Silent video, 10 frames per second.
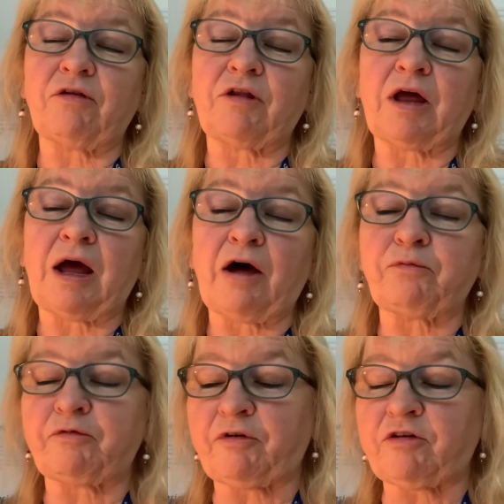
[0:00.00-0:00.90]
the
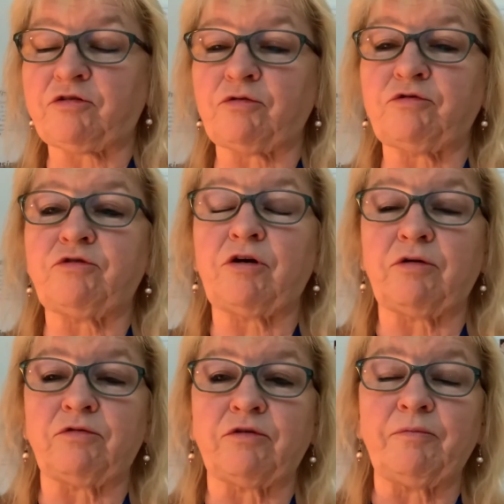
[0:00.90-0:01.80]
health professionals
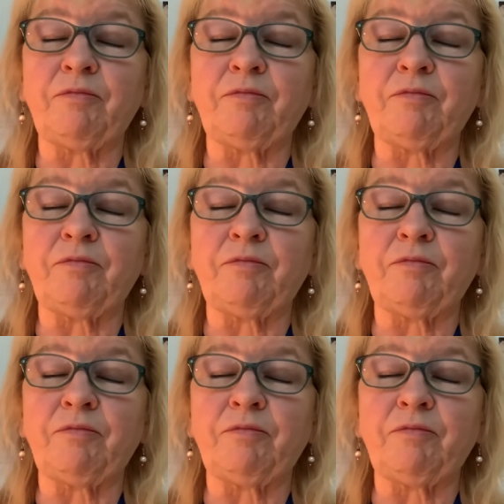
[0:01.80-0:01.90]
use?